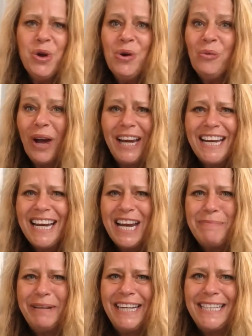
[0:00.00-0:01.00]
Why didn't
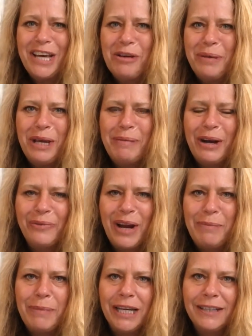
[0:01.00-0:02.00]
anybody tell me about
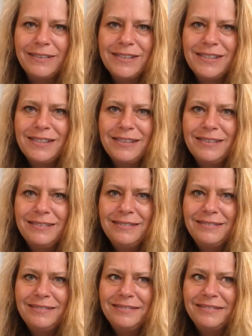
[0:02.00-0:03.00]
Rank Makers?
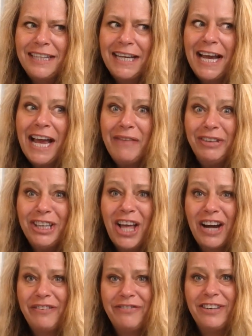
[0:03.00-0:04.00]
Like, I have a
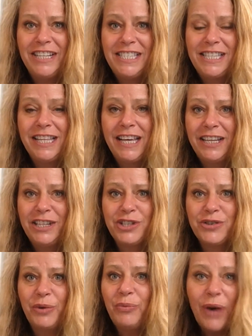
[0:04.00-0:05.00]
lot of friends in the
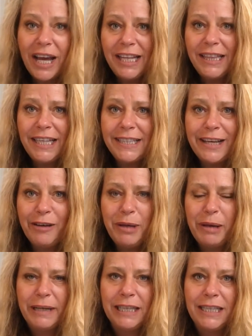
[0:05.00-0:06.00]
industry. Why didn't they tell me
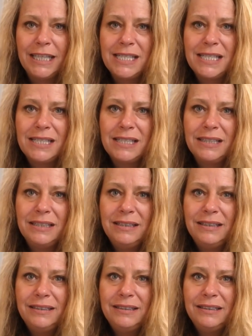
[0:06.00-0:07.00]
about this?
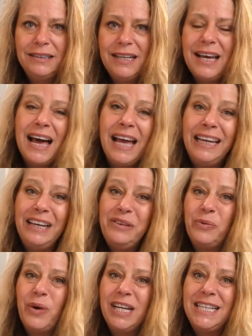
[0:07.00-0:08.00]
I didn't
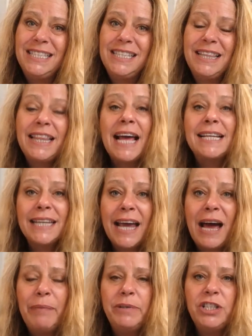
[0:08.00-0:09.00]
want that to
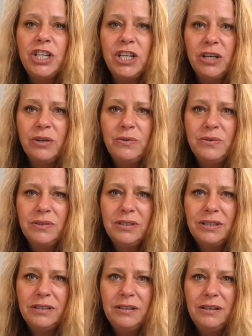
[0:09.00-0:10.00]
happen to you.
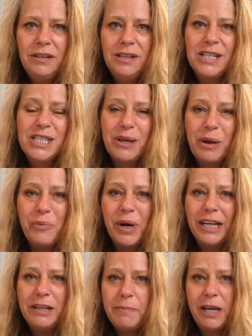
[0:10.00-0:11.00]
So I
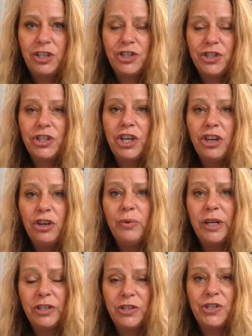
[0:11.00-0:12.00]
wanted to make sure that you
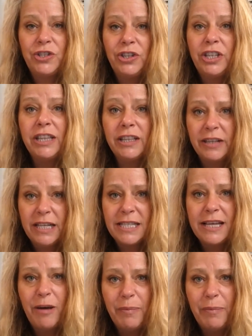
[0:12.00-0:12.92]
understood that there is help